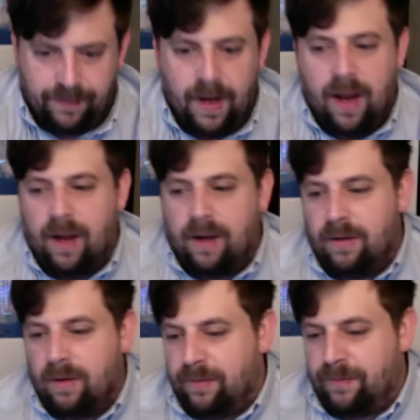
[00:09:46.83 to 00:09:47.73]
And, you
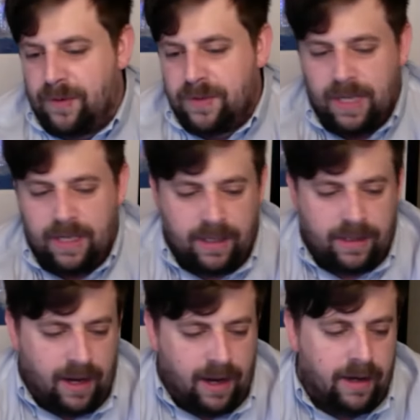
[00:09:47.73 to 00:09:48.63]
know, the first thing that
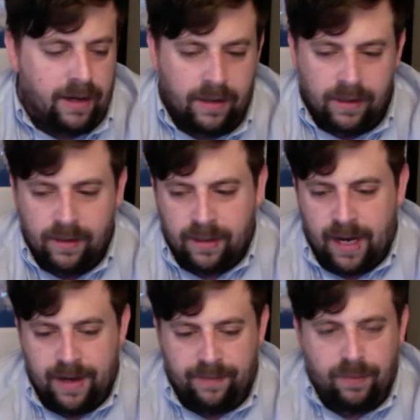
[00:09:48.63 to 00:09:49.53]
they
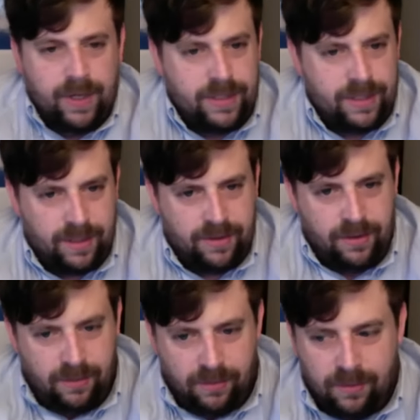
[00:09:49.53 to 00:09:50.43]
kind of reach to
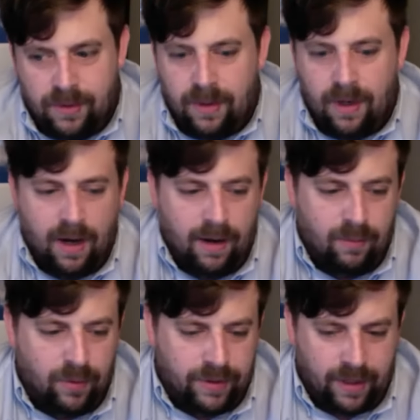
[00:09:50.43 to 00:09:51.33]
do
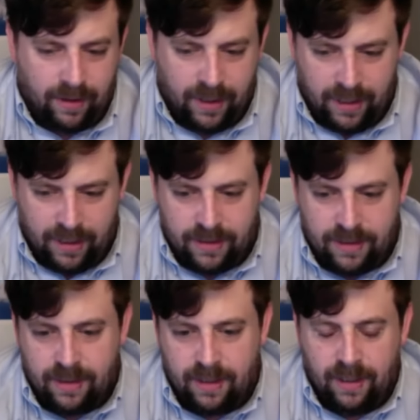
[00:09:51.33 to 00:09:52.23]
with their
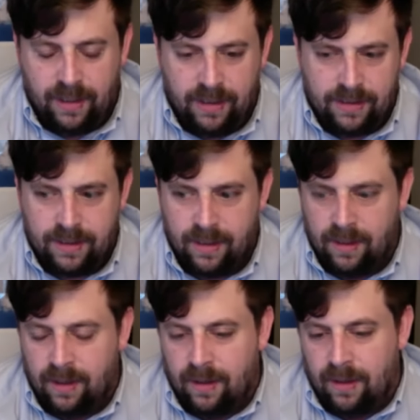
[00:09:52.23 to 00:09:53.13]
kids is
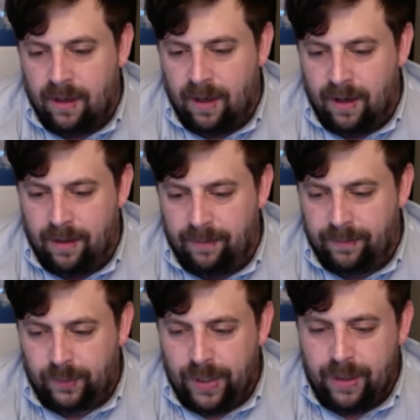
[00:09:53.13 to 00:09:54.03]

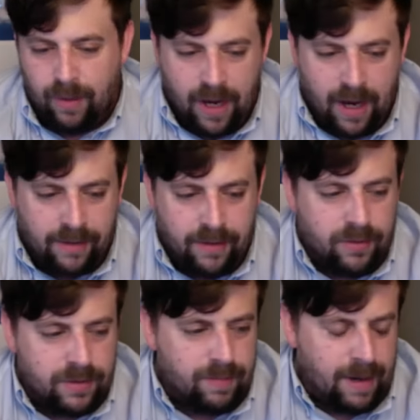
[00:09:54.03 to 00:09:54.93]
recreate
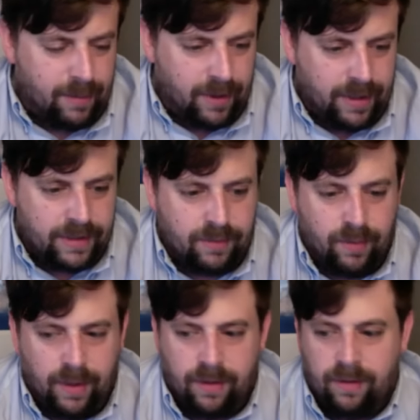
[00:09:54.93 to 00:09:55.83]
those memories
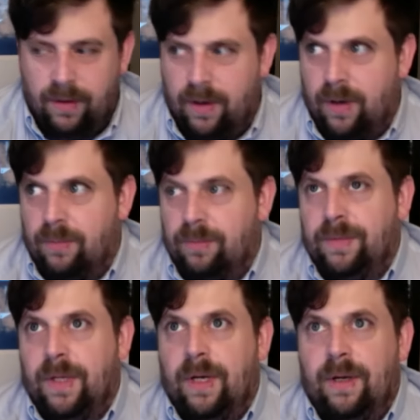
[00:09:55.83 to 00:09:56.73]
with, you know,
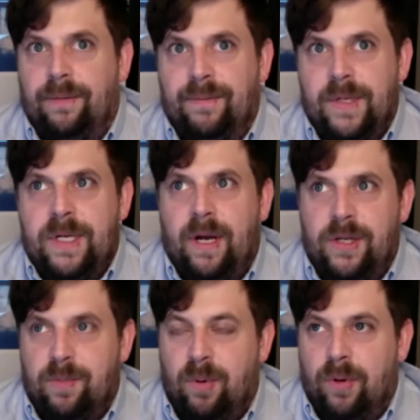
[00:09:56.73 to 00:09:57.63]
the
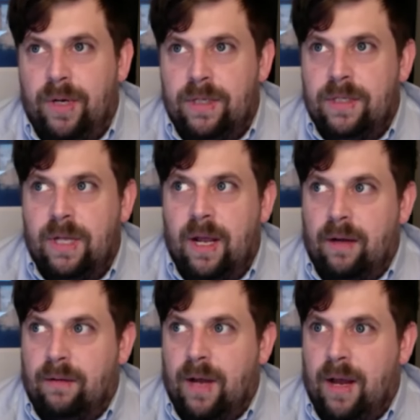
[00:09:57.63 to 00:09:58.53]
touch points
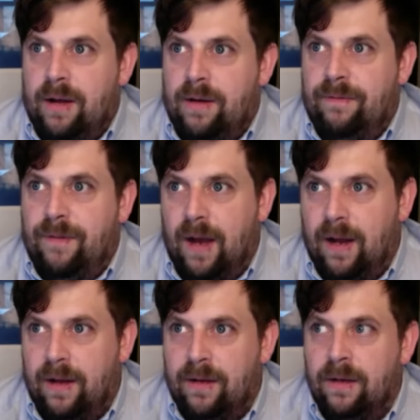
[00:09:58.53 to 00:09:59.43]
that kind of
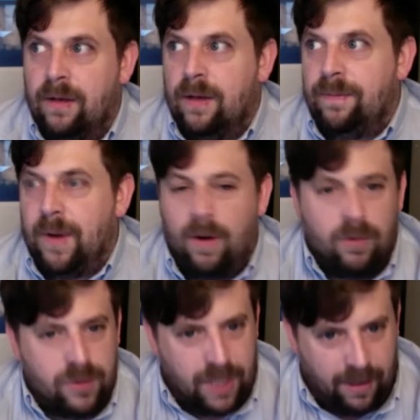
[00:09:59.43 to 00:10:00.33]
define their own
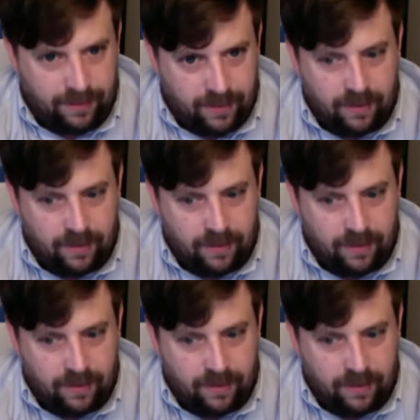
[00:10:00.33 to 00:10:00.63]
childhood.